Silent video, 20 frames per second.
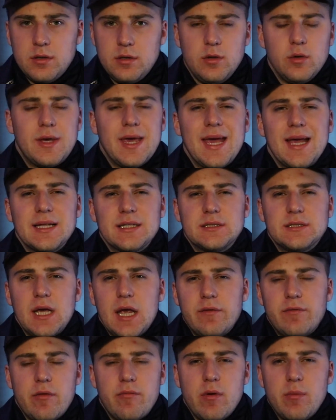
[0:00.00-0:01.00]
You can't
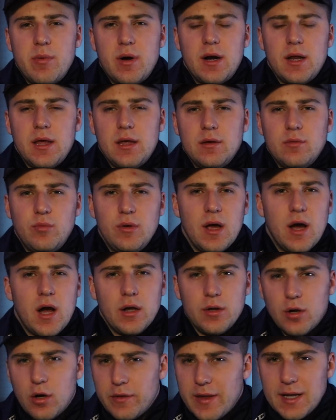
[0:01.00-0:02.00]
save everybody. We
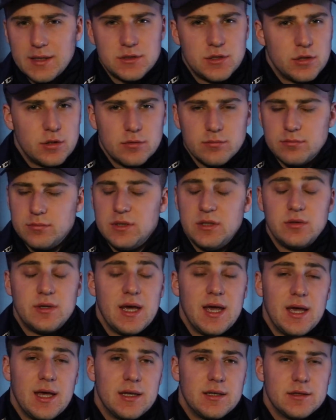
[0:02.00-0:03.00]
all know that term. You
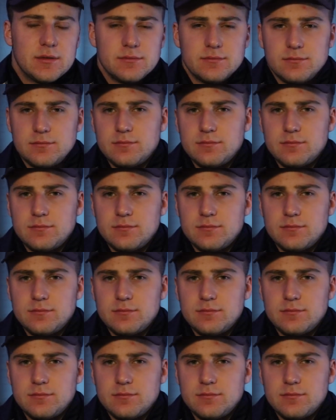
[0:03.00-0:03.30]
can't.